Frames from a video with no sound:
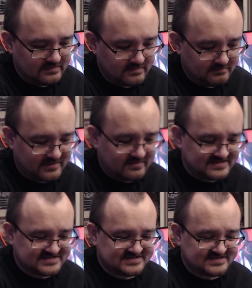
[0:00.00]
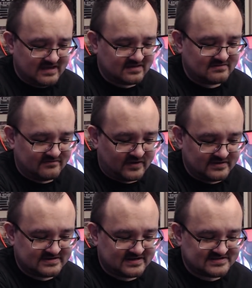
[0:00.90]
But this second
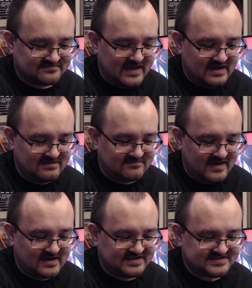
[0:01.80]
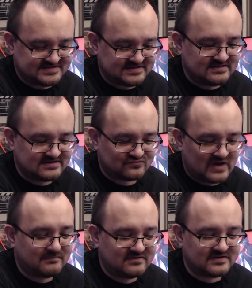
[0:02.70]
front has very, very serious
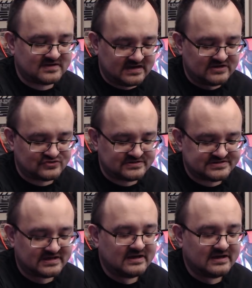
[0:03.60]
ramifications